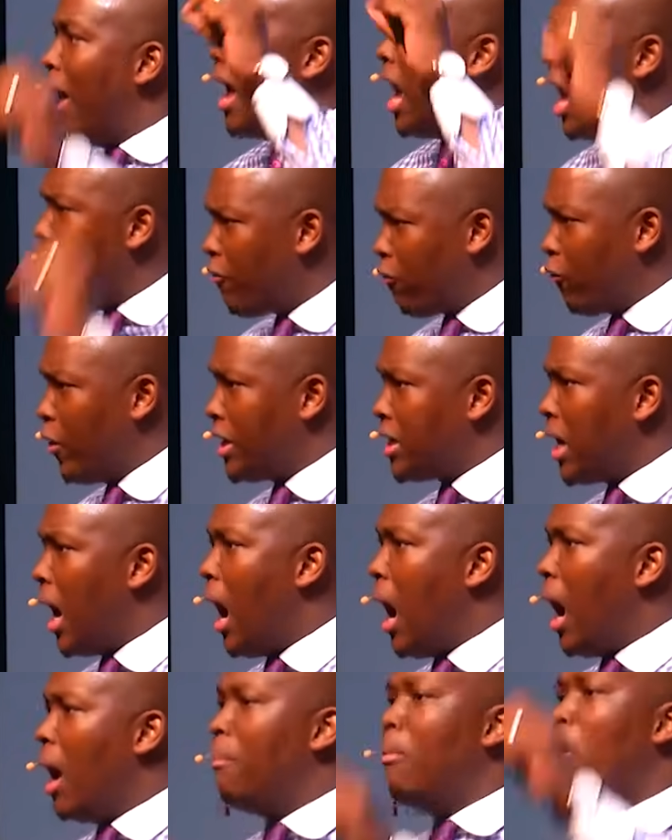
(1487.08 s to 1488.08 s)
every
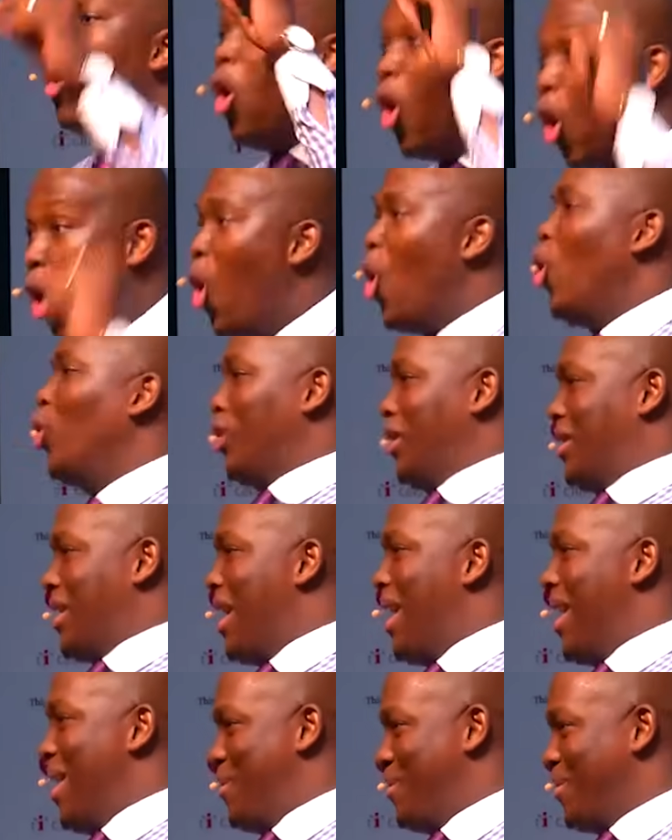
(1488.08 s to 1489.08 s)
time, all the
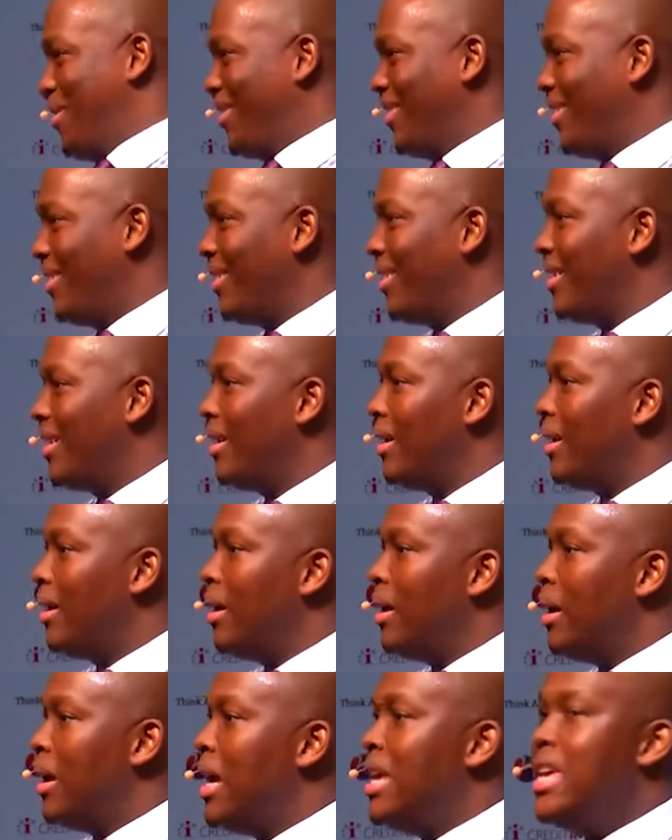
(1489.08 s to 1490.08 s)
time.
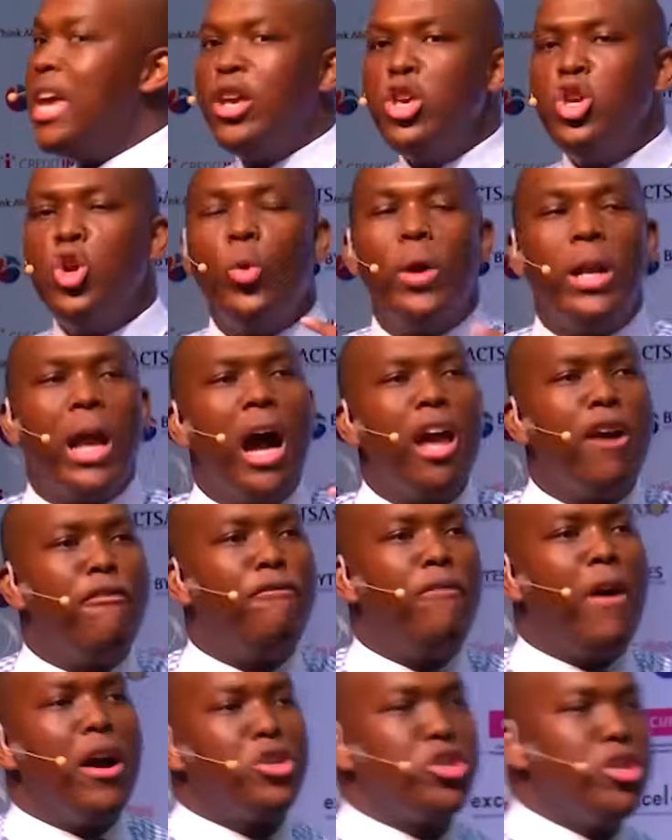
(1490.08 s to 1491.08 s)
Yet you and I are
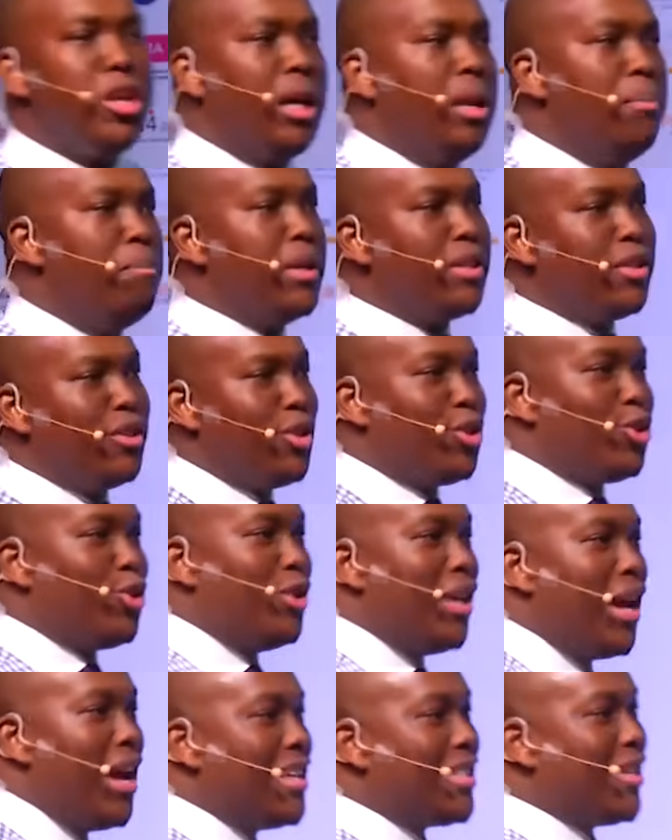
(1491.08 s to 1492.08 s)
functioning in business
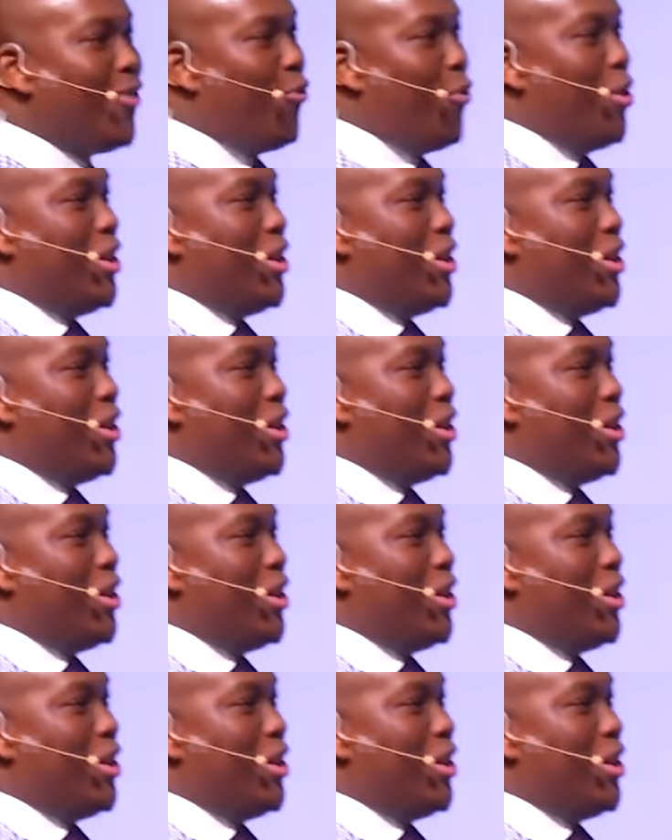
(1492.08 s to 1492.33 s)
today as if we